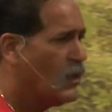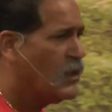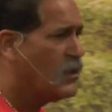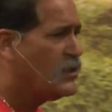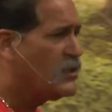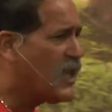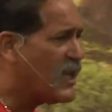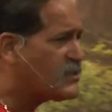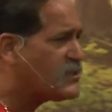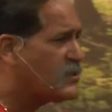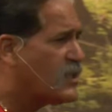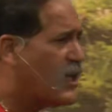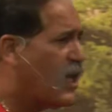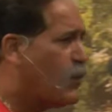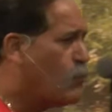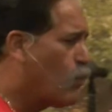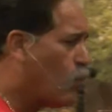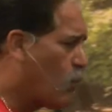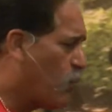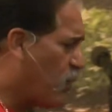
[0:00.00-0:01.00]
Yesterday,
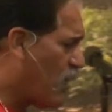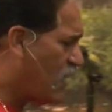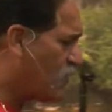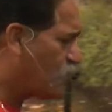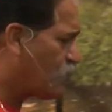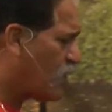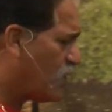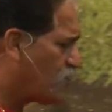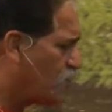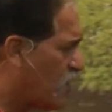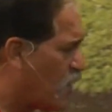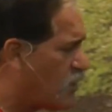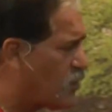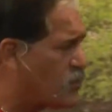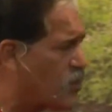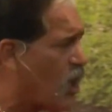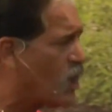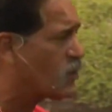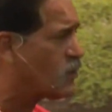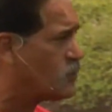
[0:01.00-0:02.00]
we were blessed. Treasure Out of
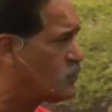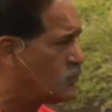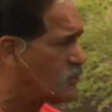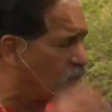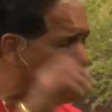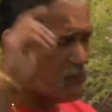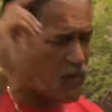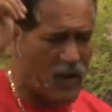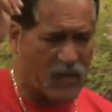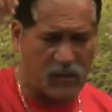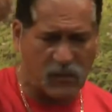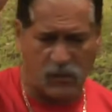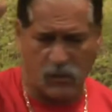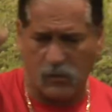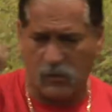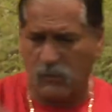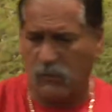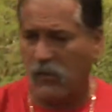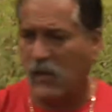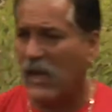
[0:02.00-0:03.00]
Darkness was invited
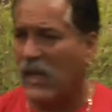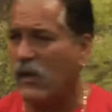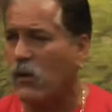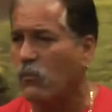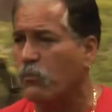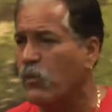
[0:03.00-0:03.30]
to Vallejo.